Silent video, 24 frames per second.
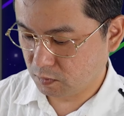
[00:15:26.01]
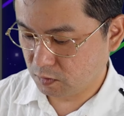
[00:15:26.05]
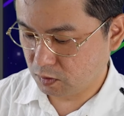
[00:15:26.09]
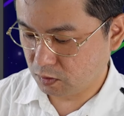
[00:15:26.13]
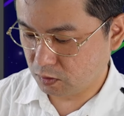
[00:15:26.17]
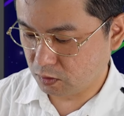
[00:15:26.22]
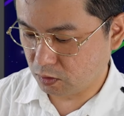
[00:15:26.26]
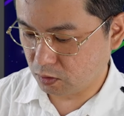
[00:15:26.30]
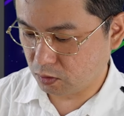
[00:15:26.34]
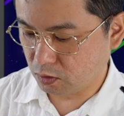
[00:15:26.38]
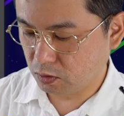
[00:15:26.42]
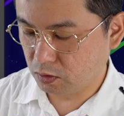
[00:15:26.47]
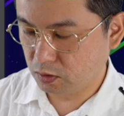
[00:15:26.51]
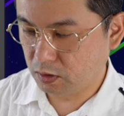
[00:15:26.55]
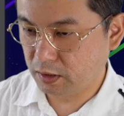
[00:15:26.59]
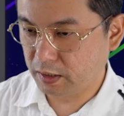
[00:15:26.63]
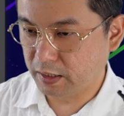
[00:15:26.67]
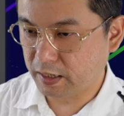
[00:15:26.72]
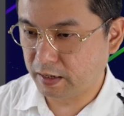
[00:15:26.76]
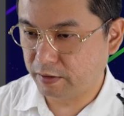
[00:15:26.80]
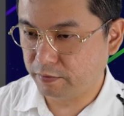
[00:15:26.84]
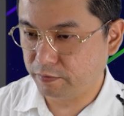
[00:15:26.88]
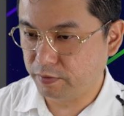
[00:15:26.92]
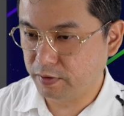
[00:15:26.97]
So
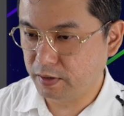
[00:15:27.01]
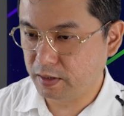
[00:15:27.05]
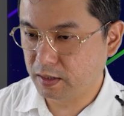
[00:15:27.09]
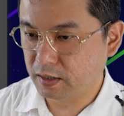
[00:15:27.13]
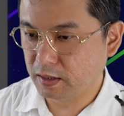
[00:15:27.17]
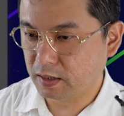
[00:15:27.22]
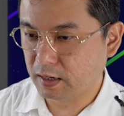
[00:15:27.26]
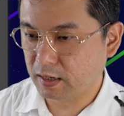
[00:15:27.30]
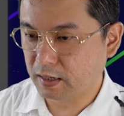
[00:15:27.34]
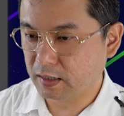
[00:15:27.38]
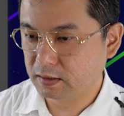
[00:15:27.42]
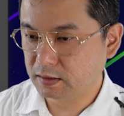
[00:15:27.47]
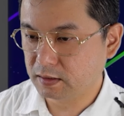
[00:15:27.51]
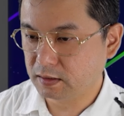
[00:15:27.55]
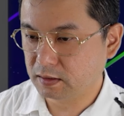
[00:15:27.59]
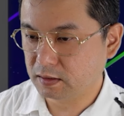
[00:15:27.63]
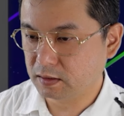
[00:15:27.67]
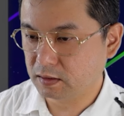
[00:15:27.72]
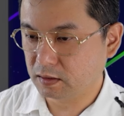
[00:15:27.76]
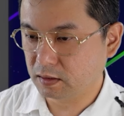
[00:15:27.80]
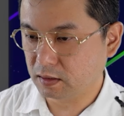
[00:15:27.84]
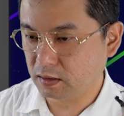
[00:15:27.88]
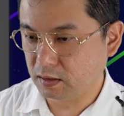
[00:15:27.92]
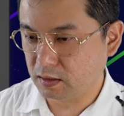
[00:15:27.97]
div class
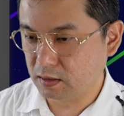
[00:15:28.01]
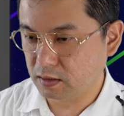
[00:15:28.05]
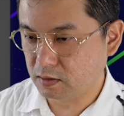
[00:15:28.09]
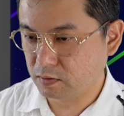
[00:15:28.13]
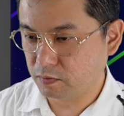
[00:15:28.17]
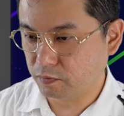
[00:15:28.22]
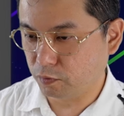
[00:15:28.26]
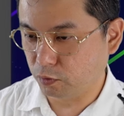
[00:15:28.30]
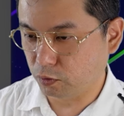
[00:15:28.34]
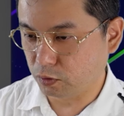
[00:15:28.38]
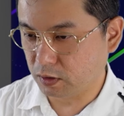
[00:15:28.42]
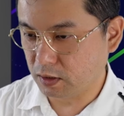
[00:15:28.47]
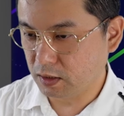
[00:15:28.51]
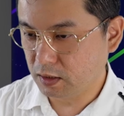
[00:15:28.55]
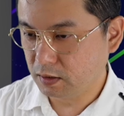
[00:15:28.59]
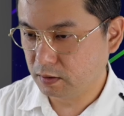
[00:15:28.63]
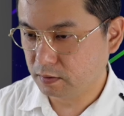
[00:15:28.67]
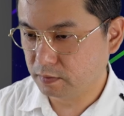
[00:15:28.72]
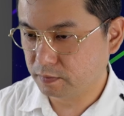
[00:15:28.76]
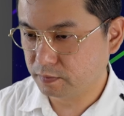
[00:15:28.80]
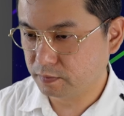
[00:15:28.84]
is footer.